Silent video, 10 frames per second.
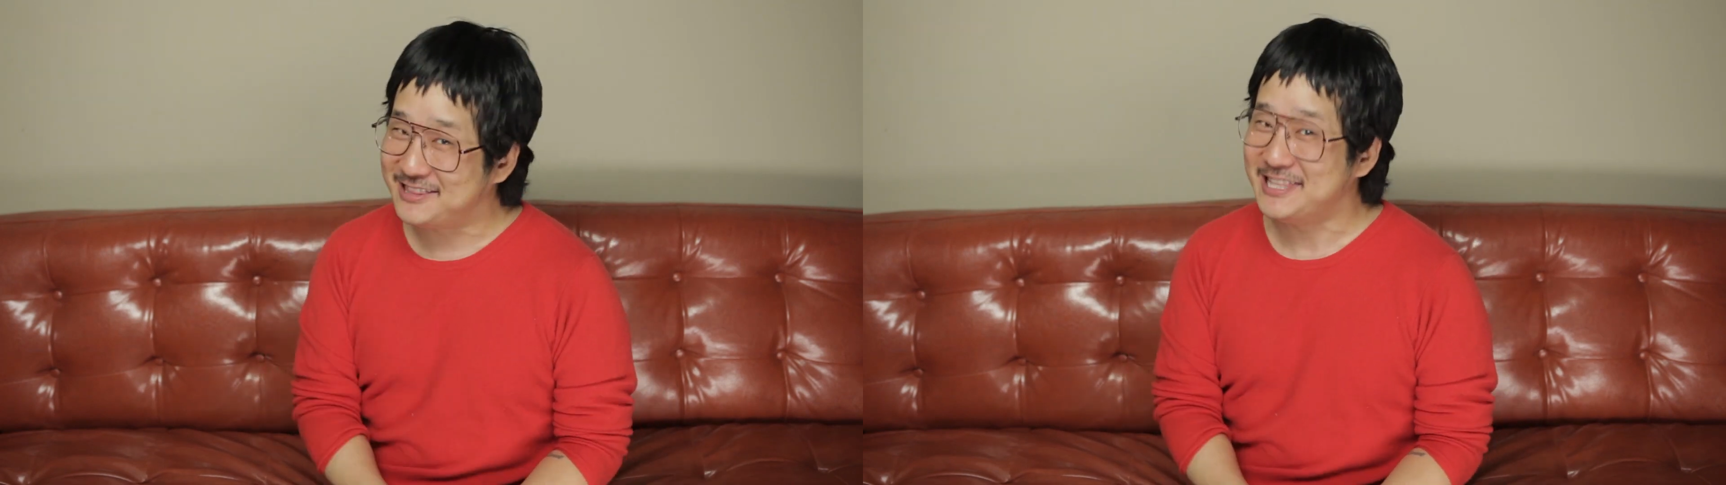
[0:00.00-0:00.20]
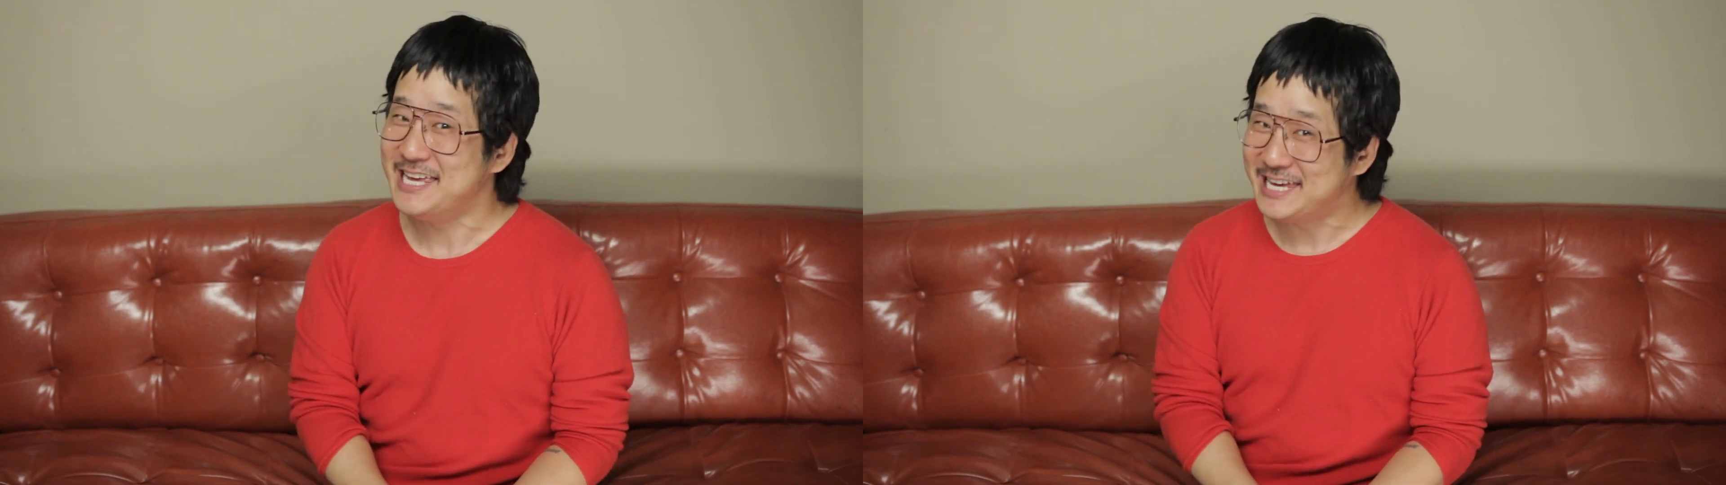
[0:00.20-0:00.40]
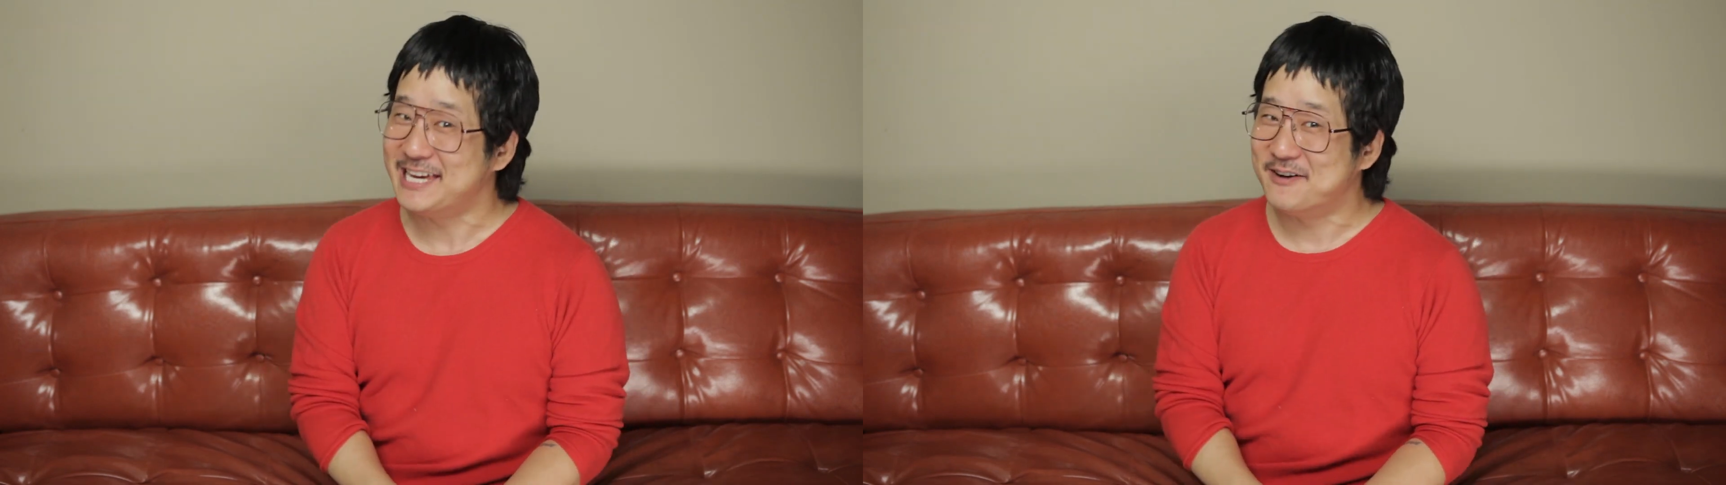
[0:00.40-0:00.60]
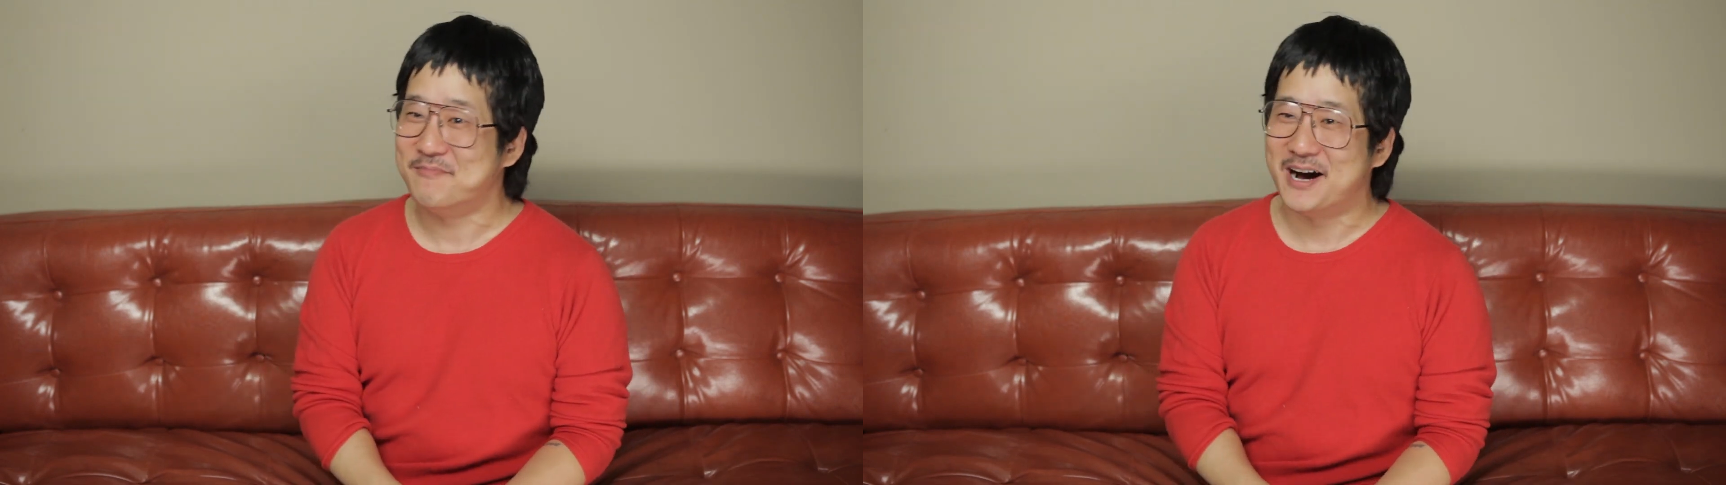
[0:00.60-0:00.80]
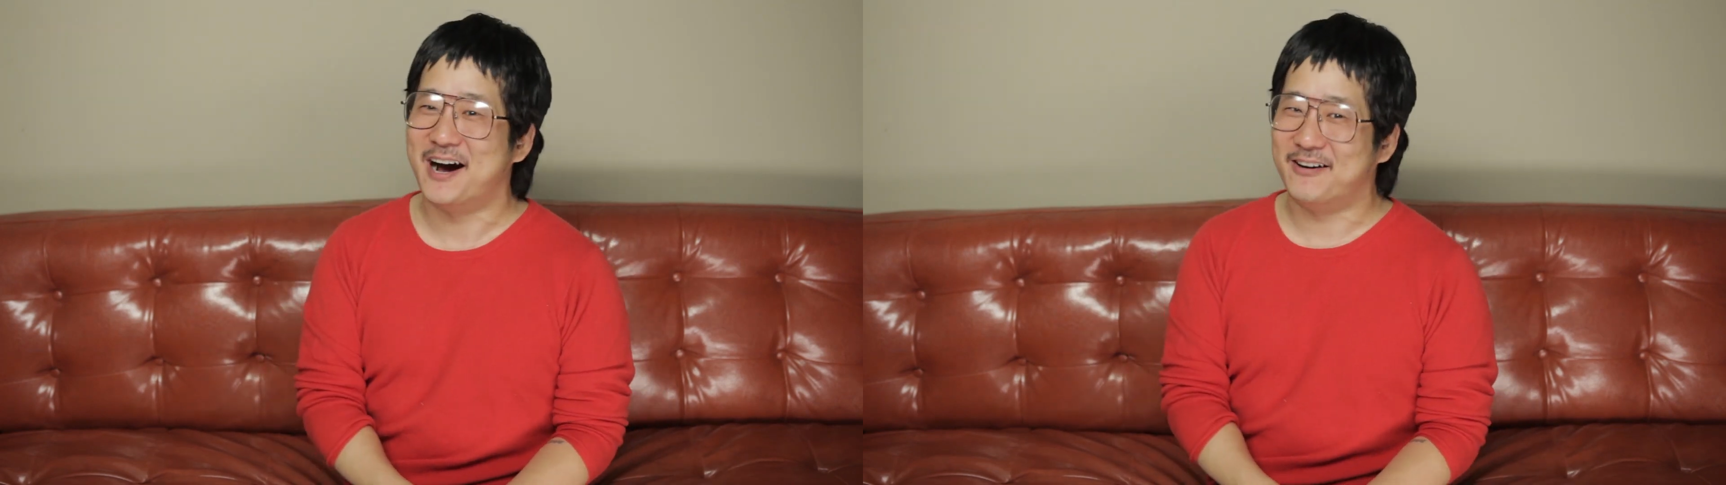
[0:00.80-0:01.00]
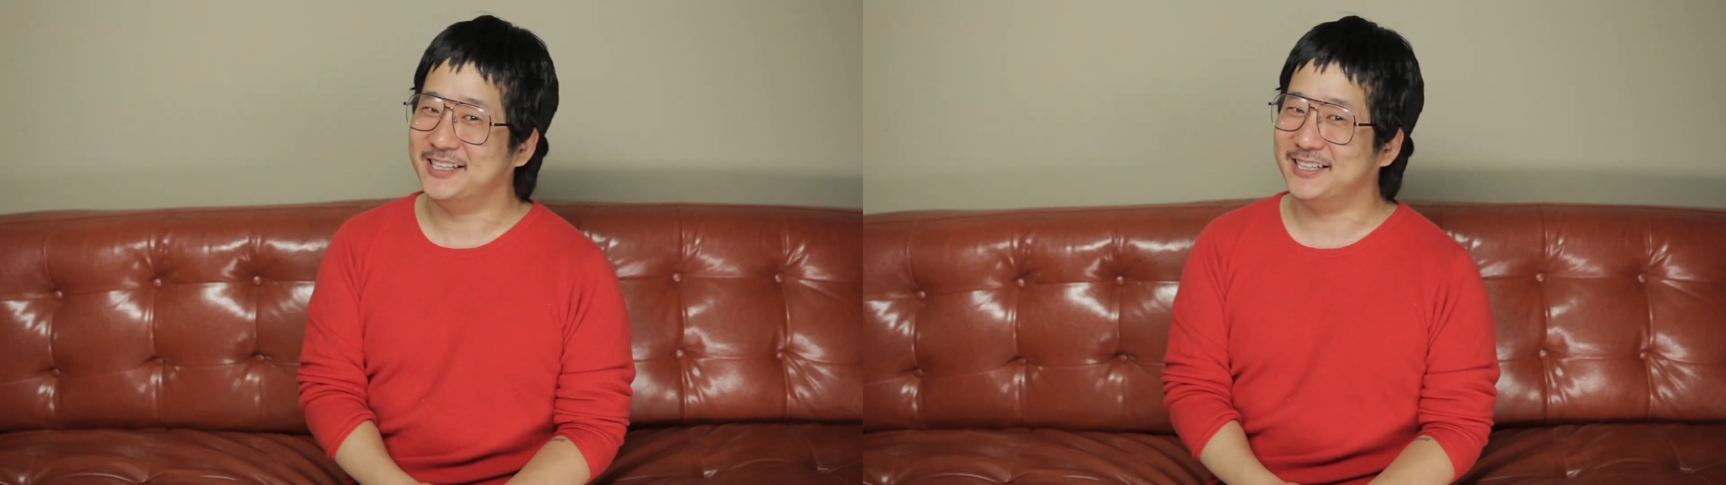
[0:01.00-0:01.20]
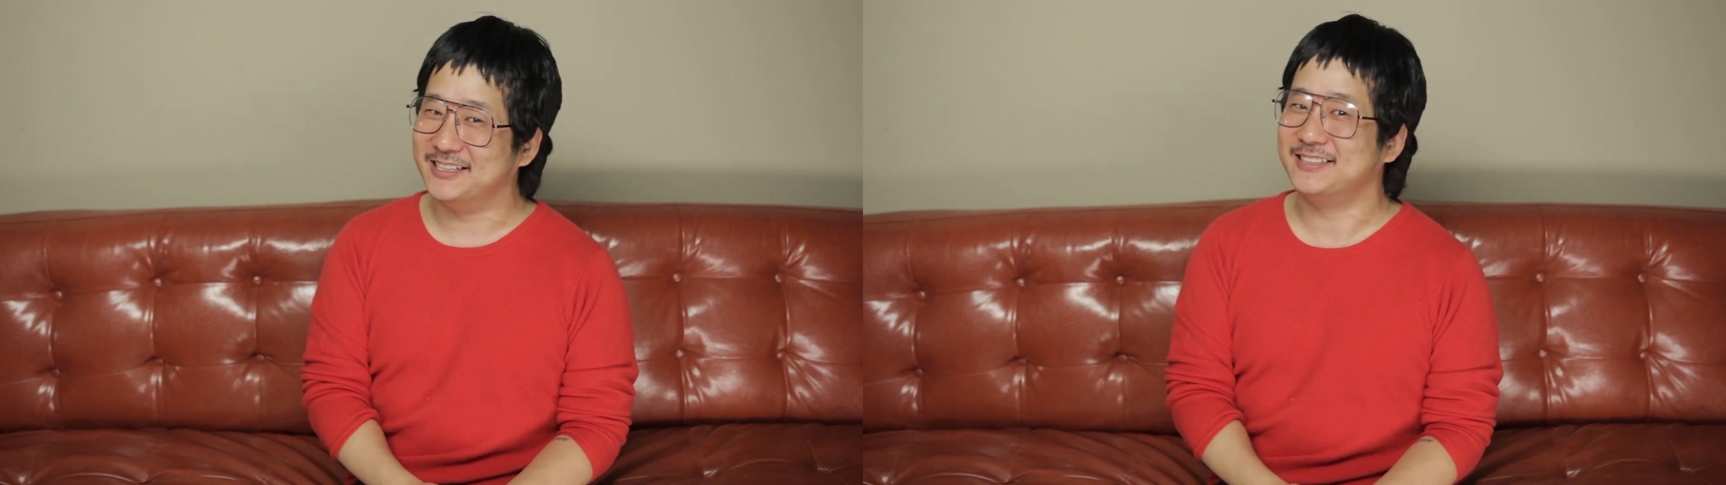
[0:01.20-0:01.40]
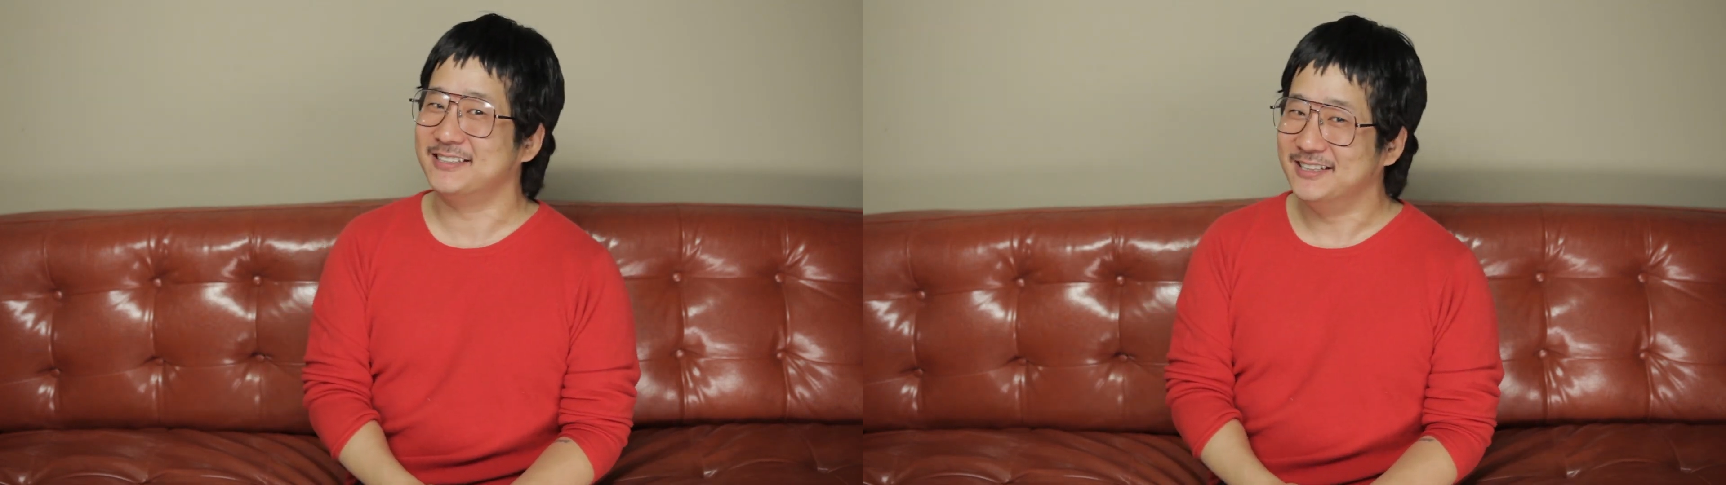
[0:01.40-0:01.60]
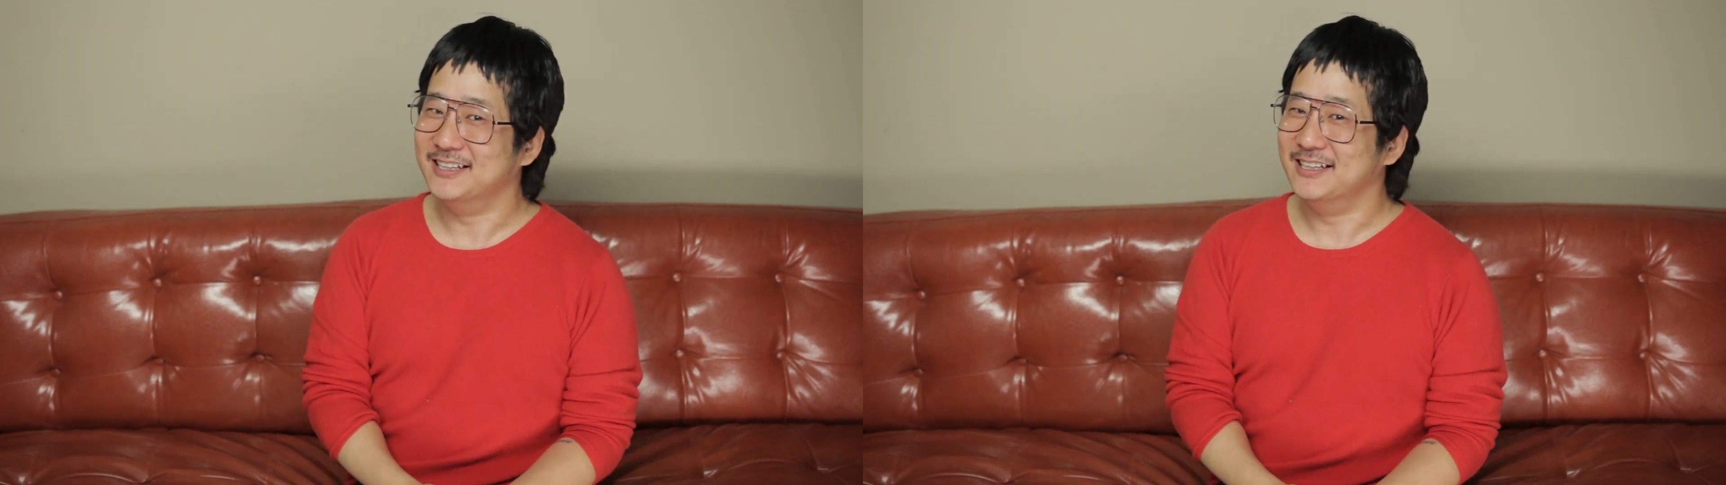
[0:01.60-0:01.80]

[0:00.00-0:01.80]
thinking about it,